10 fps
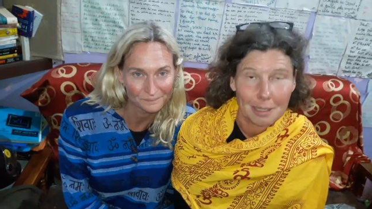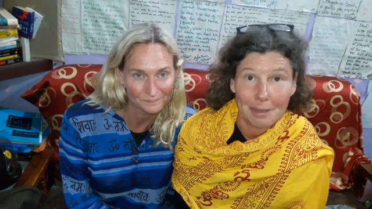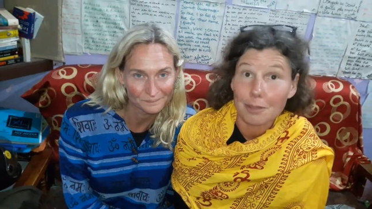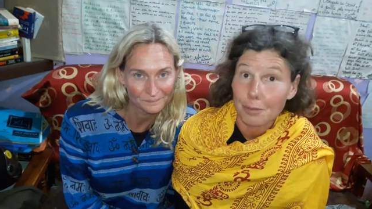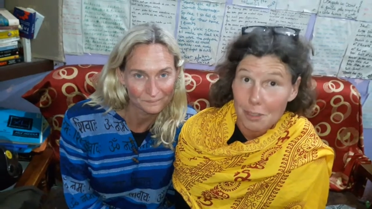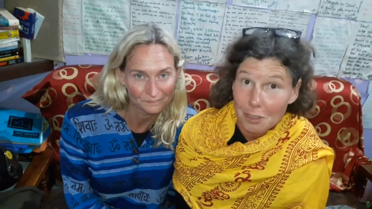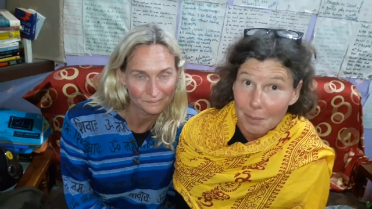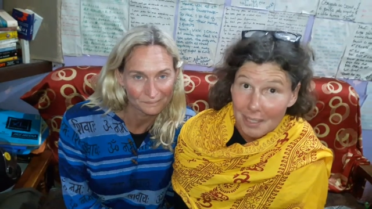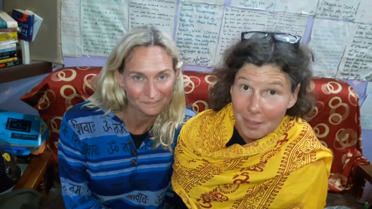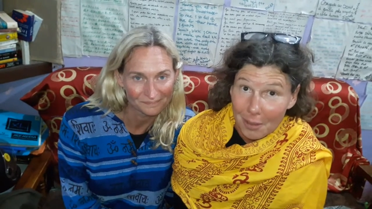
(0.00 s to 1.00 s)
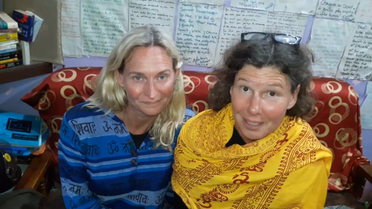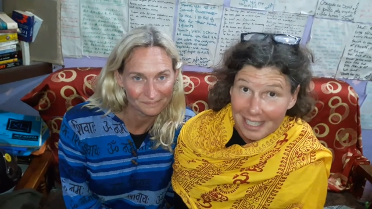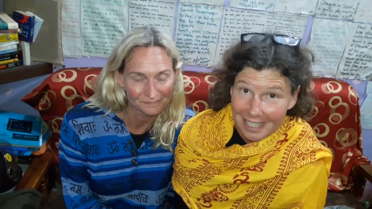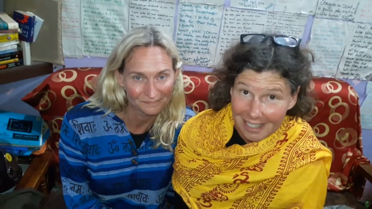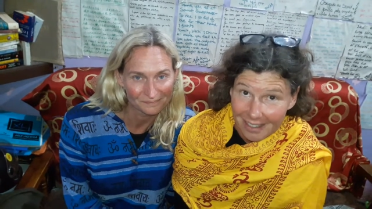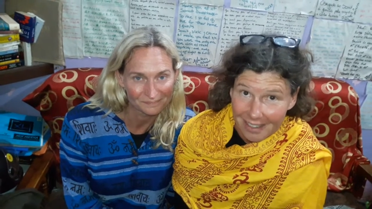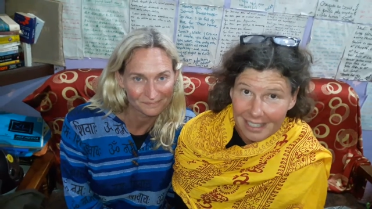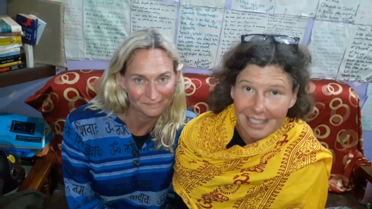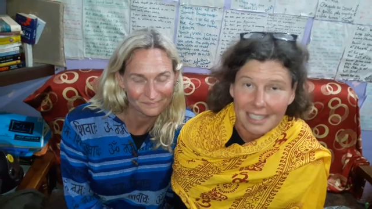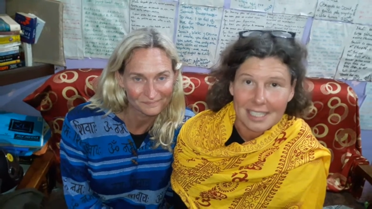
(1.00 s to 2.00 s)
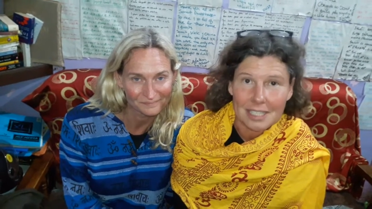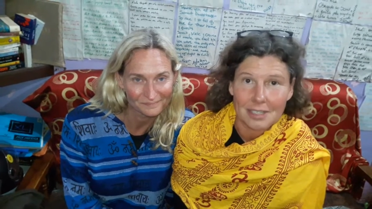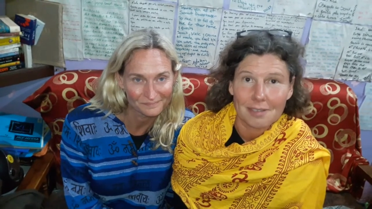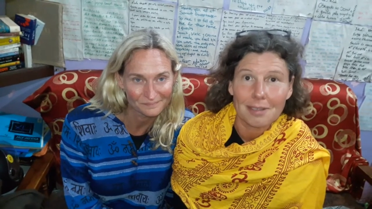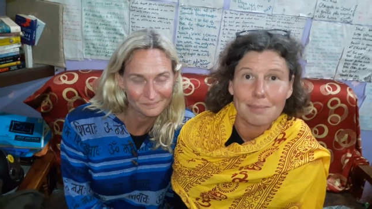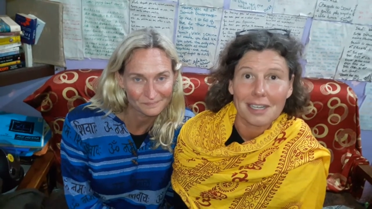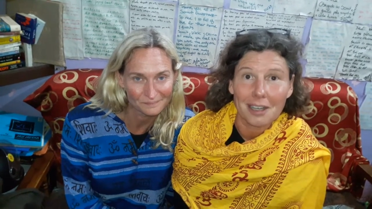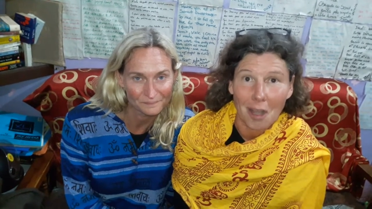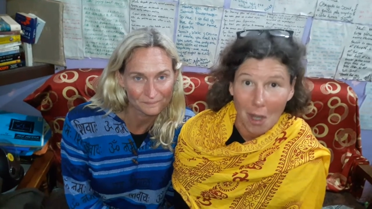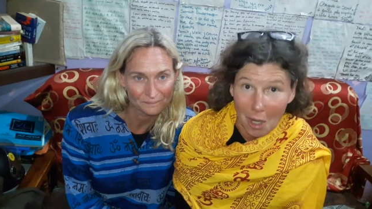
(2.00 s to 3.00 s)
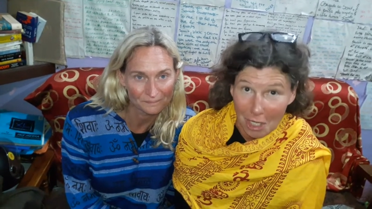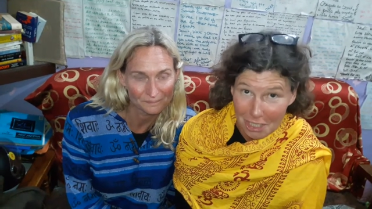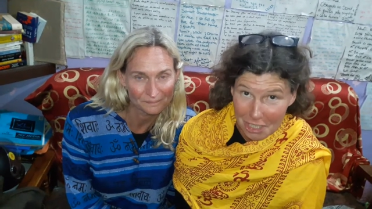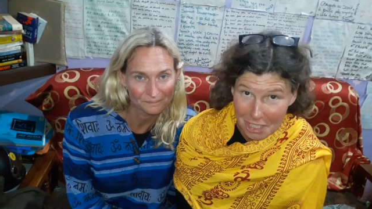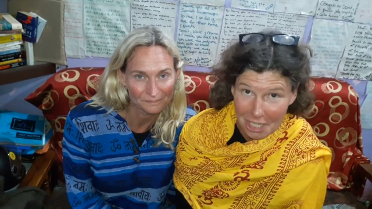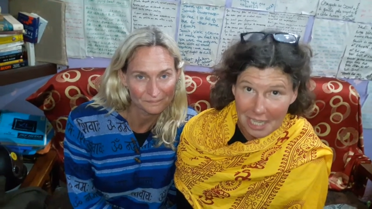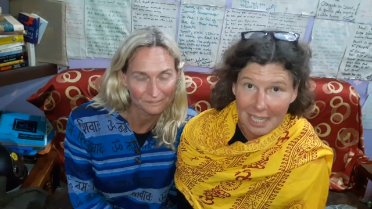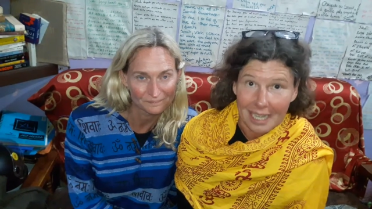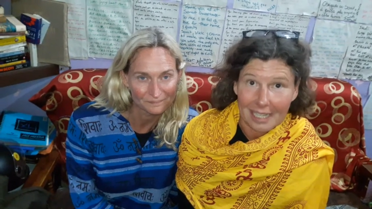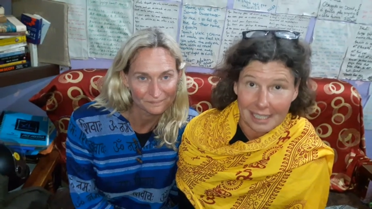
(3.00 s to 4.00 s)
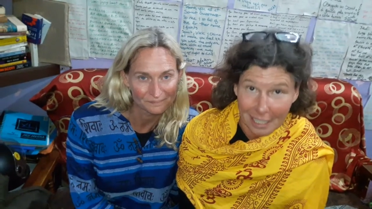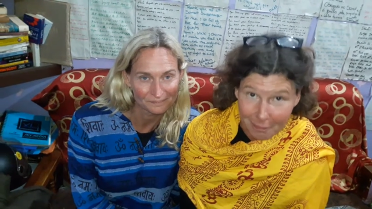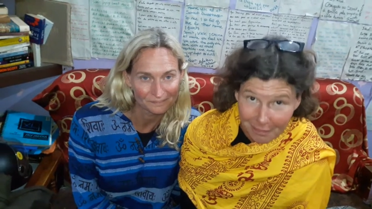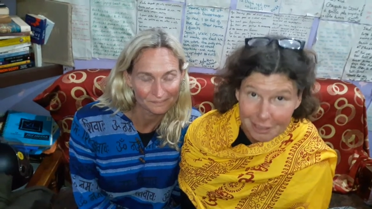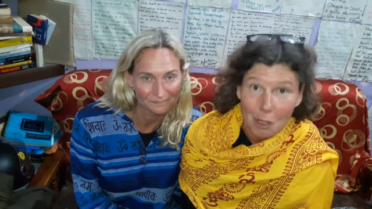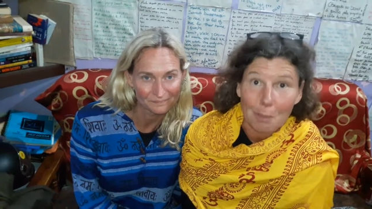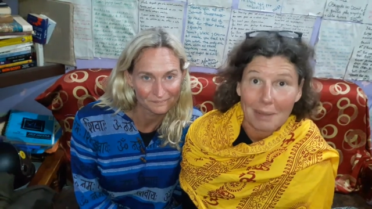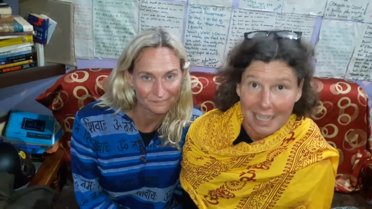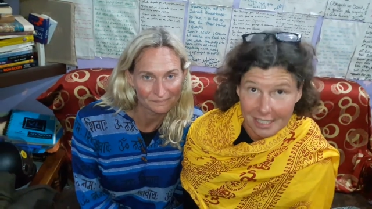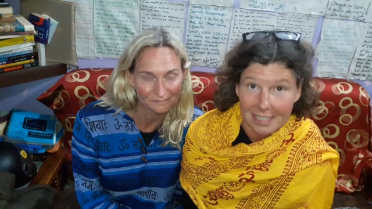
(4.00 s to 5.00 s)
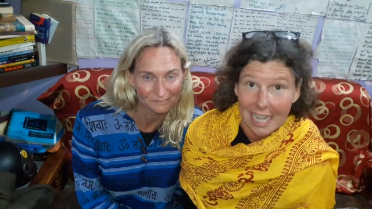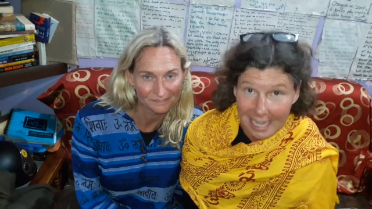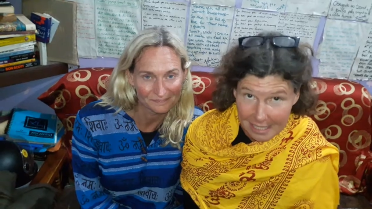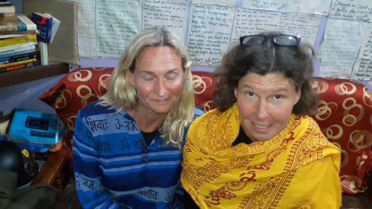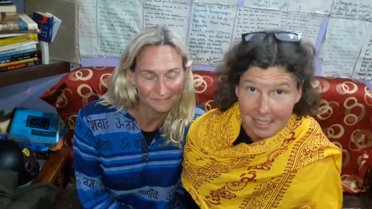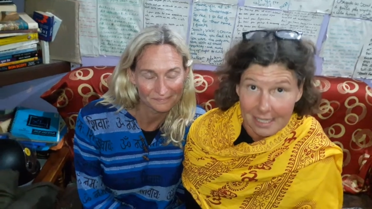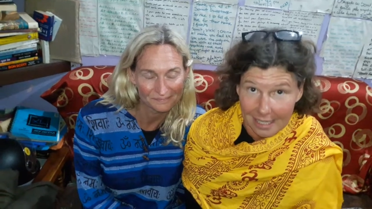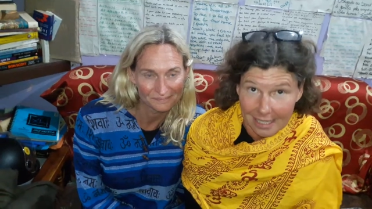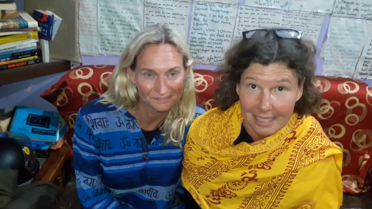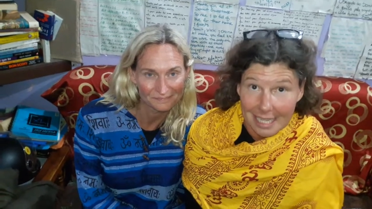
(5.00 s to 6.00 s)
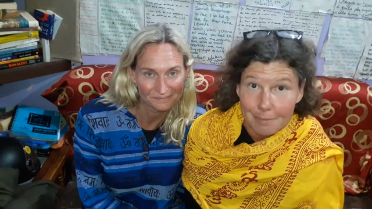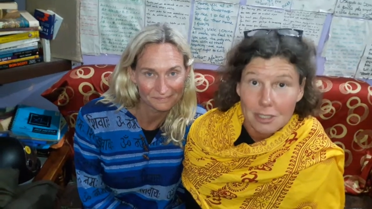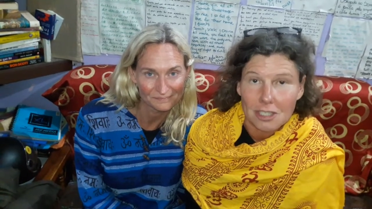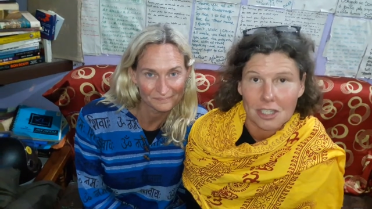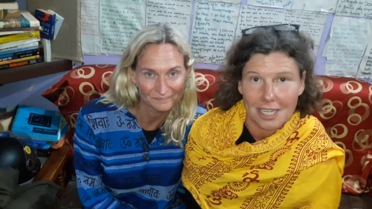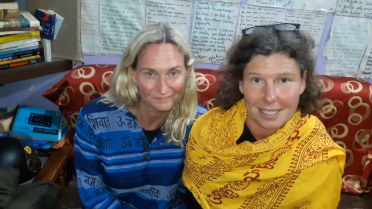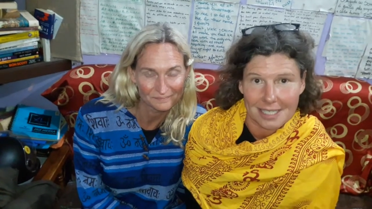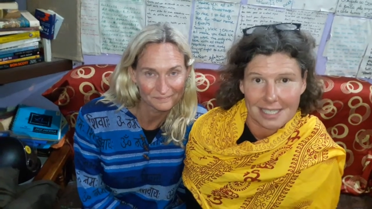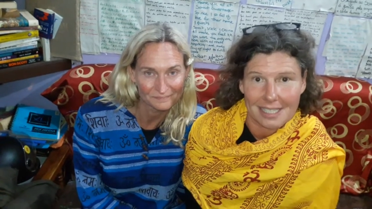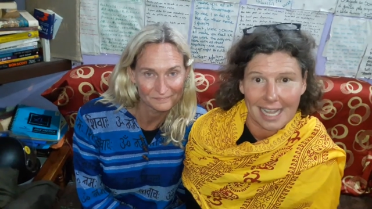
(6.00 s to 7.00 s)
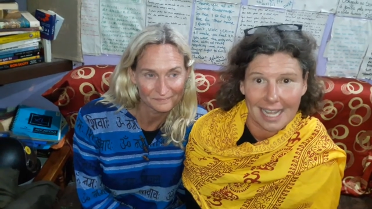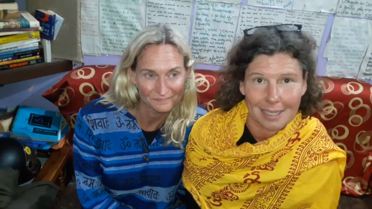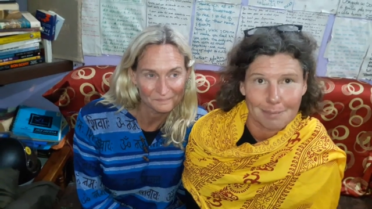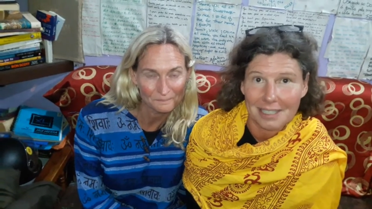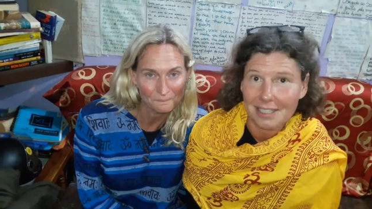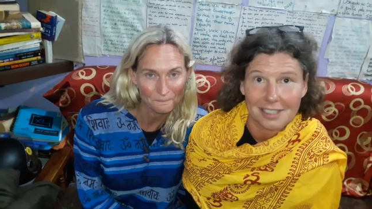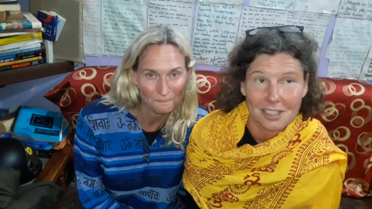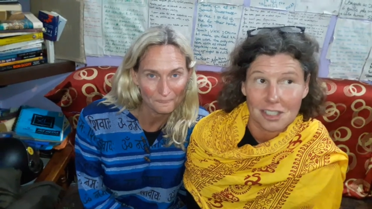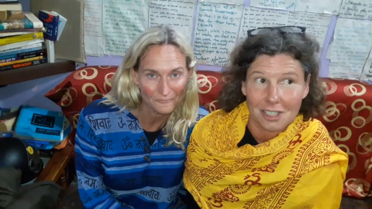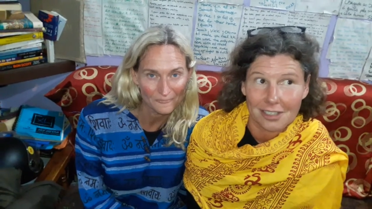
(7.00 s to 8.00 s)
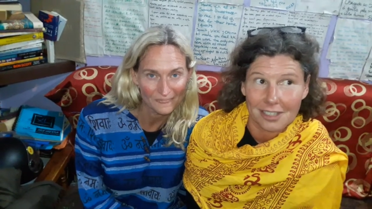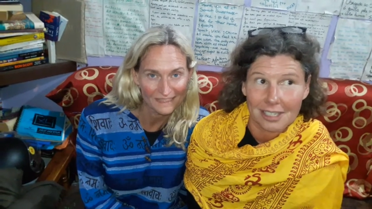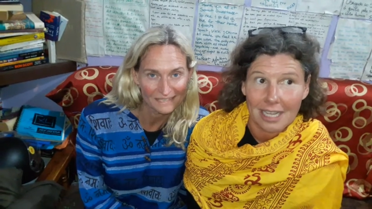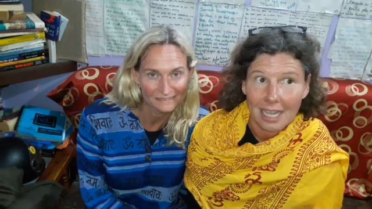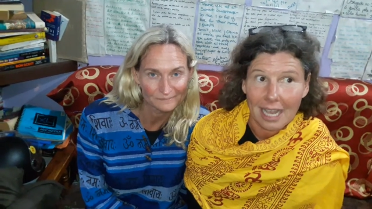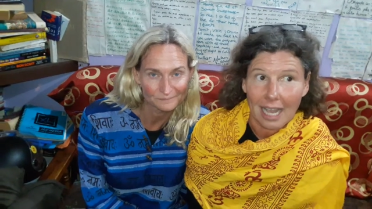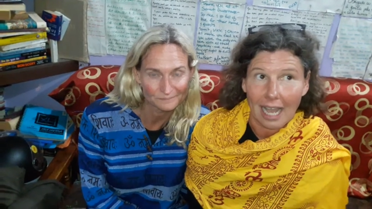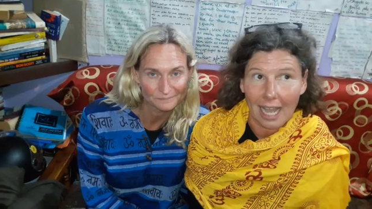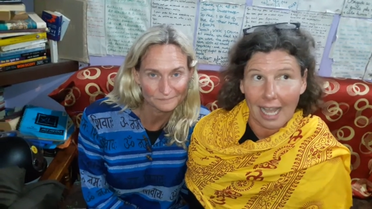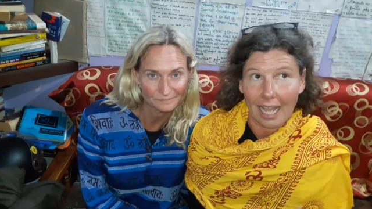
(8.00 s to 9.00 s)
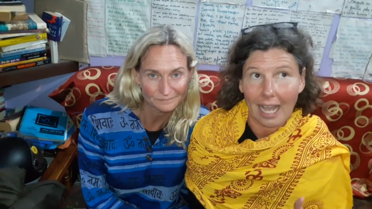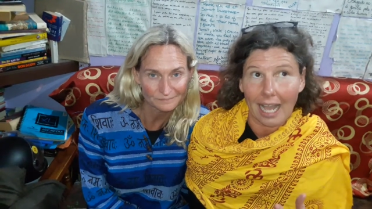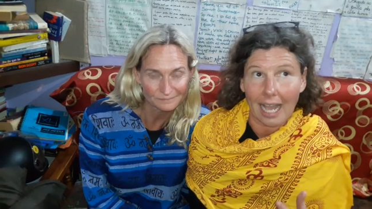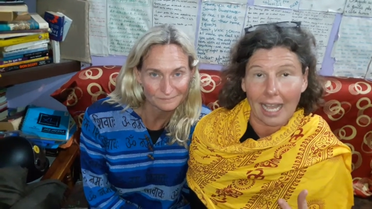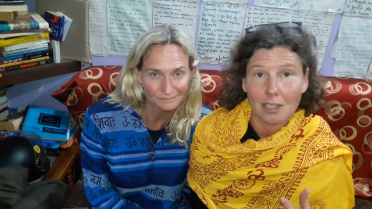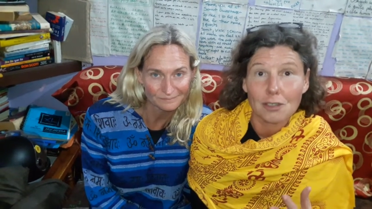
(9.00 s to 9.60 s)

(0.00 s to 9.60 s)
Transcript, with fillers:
Speaker 1: about what's going on here. It's driven by heart and love and compassion as the name suggests and meeting the children I